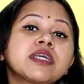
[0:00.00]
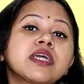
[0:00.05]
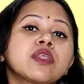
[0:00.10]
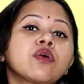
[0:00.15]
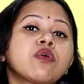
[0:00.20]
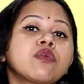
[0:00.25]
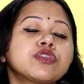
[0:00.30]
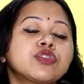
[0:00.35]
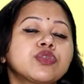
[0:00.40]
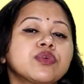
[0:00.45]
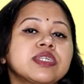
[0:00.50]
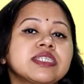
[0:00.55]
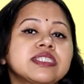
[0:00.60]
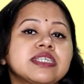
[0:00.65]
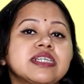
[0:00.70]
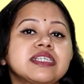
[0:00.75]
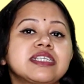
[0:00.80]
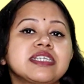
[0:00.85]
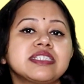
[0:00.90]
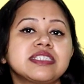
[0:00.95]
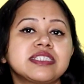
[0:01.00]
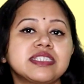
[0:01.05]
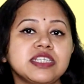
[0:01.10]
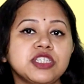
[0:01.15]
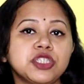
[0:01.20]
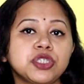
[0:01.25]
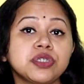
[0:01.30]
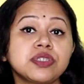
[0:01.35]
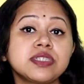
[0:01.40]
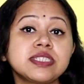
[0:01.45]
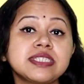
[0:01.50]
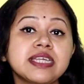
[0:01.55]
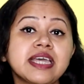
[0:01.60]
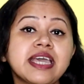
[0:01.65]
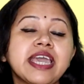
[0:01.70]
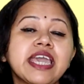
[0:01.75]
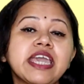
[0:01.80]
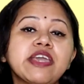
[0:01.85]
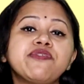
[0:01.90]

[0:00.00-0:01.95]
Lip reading: It can also result in seizures.